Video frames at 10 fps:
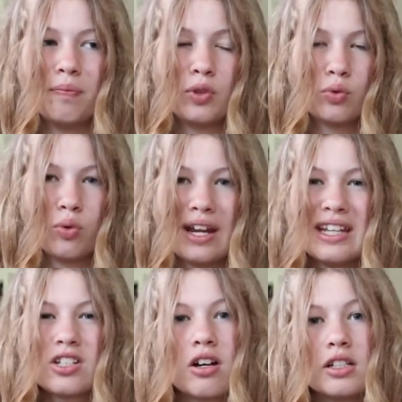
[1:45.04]

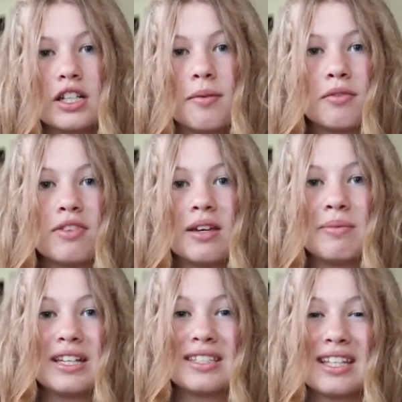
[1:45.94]
grate on top of them
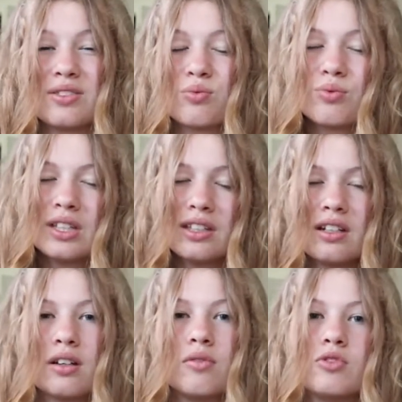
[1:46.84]
because that's really
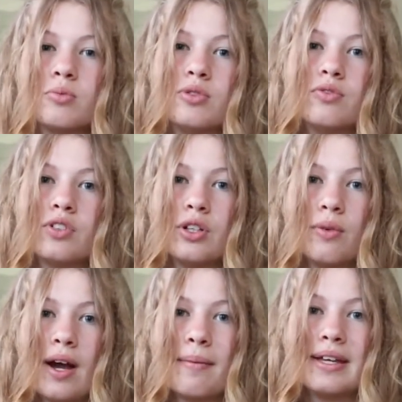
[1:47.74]
uncomfortable for your
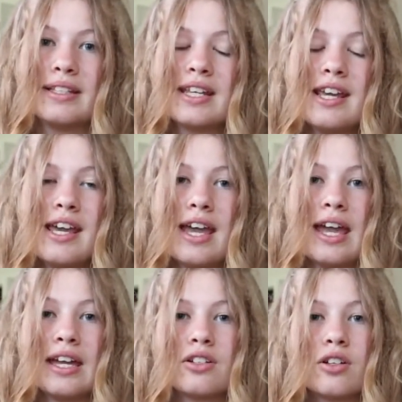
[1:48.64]
rabbit.
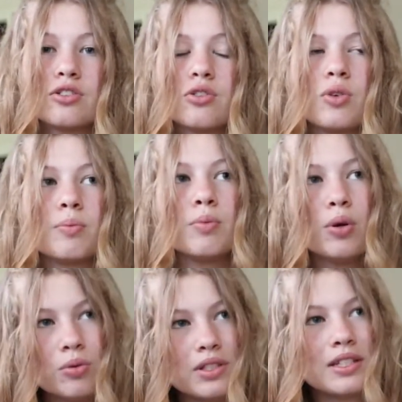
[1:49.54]
And also,
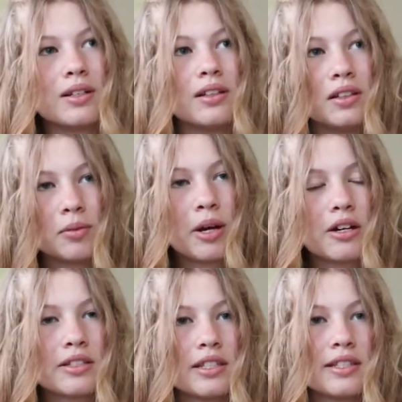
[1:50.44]
most litter
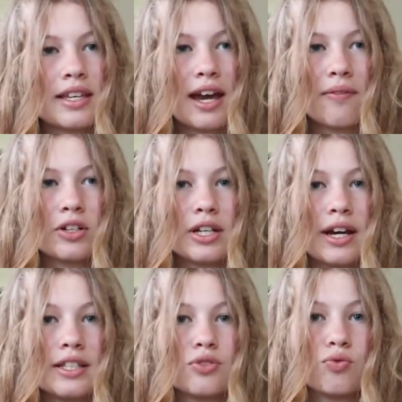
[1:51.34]
boxes
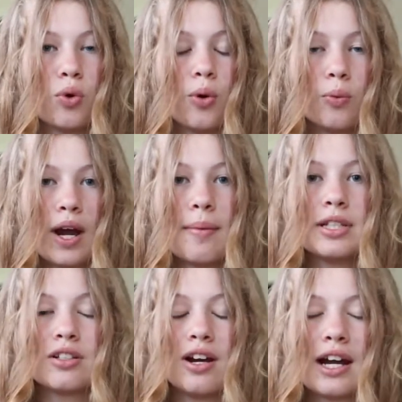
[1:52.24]
advertised for
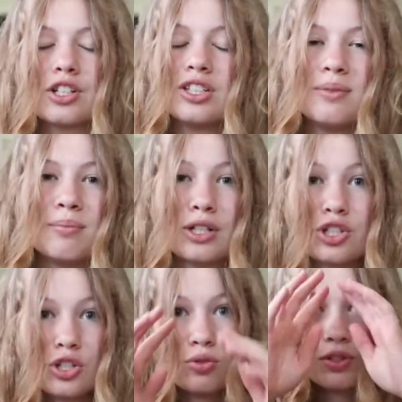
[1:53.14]
rabbits are actually
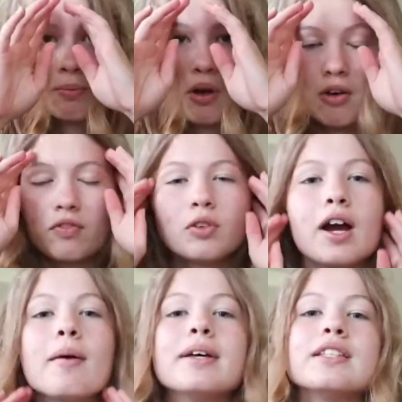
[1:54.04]
much too small for
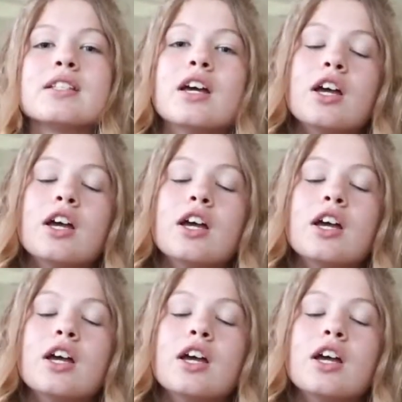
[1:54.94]
rabbits.